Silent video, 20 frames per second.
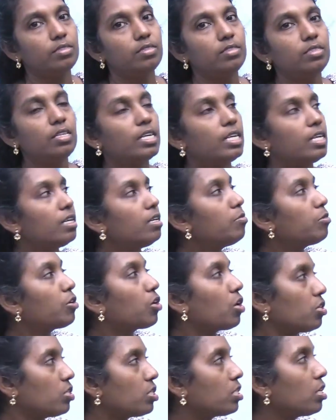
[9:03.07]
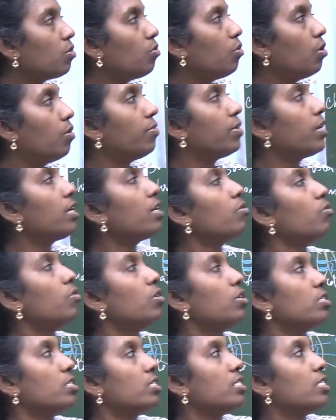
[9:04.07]
The term crossing over
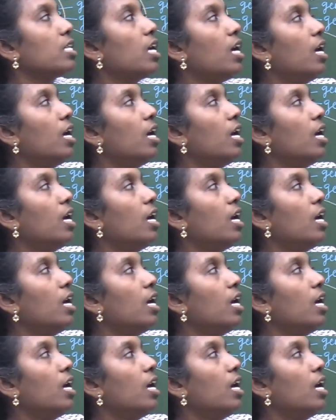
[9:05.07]
was